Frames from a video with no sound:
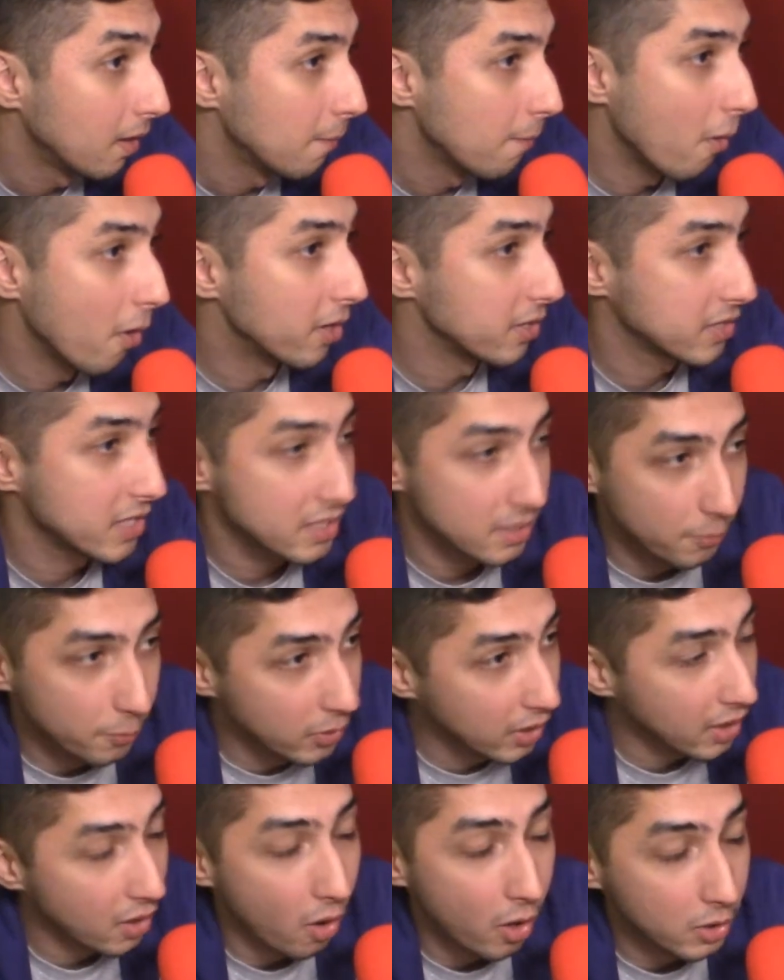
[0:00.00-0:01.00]
Boris, he's a
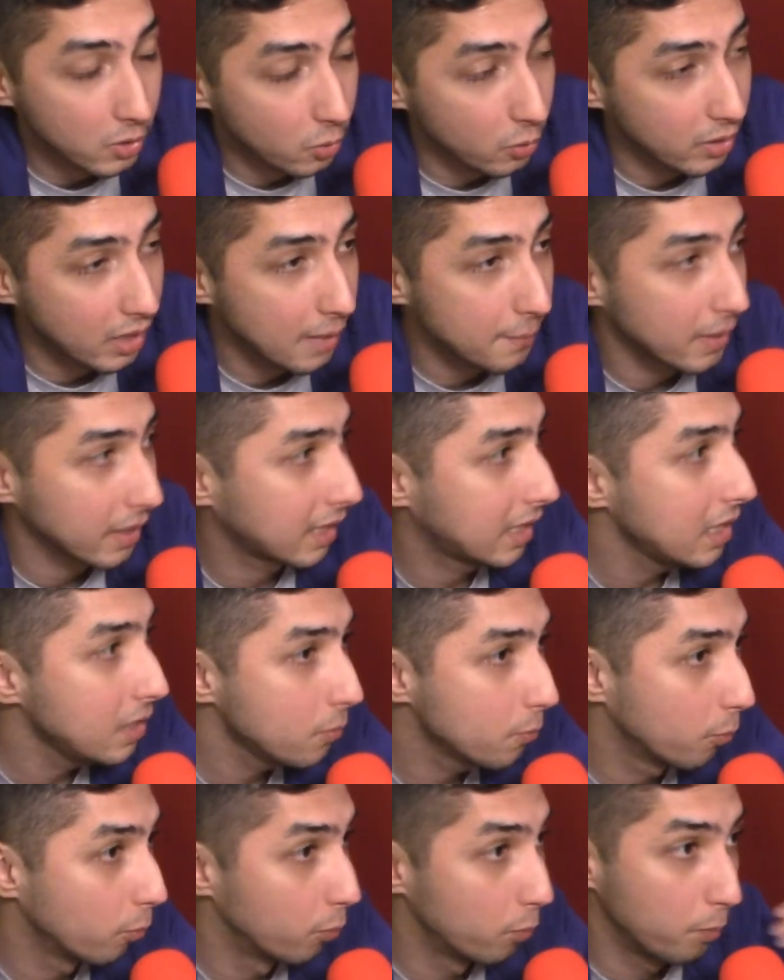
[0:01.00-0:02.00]
really hardcore gamer. He
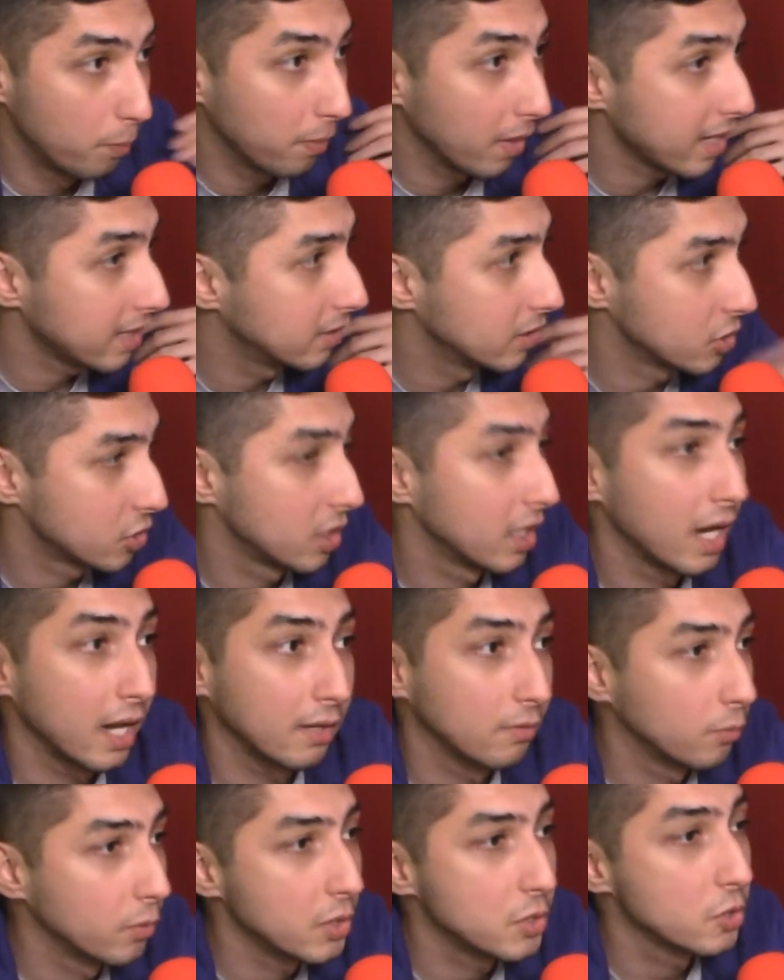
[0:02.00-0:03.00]
played the shit out
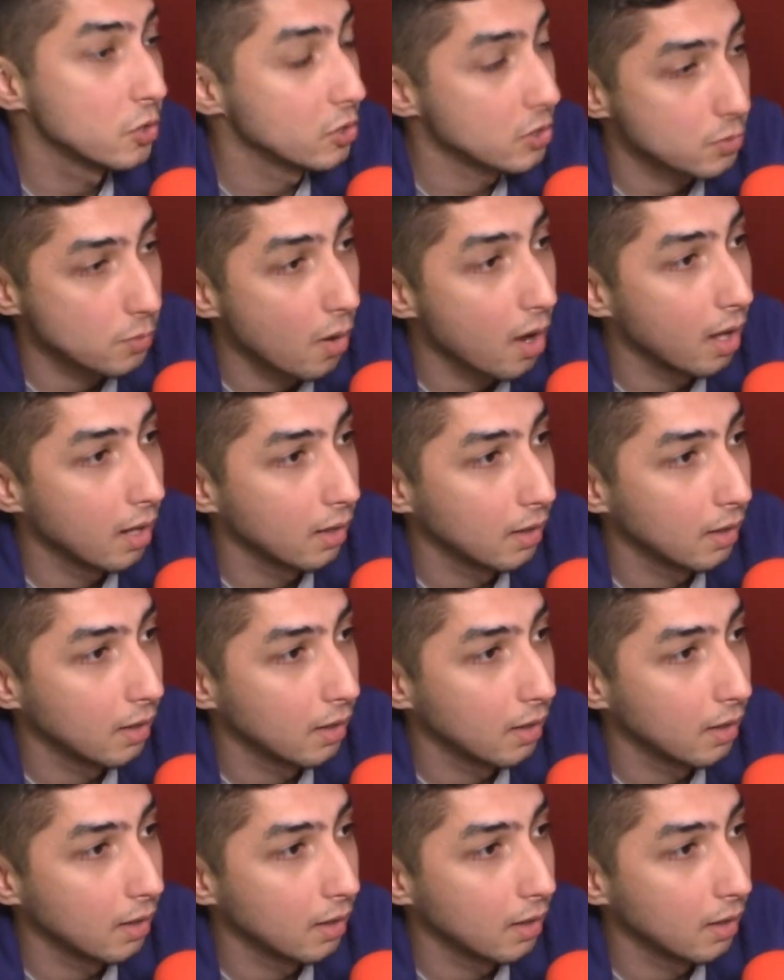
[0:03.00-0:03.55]
of Witcher as well.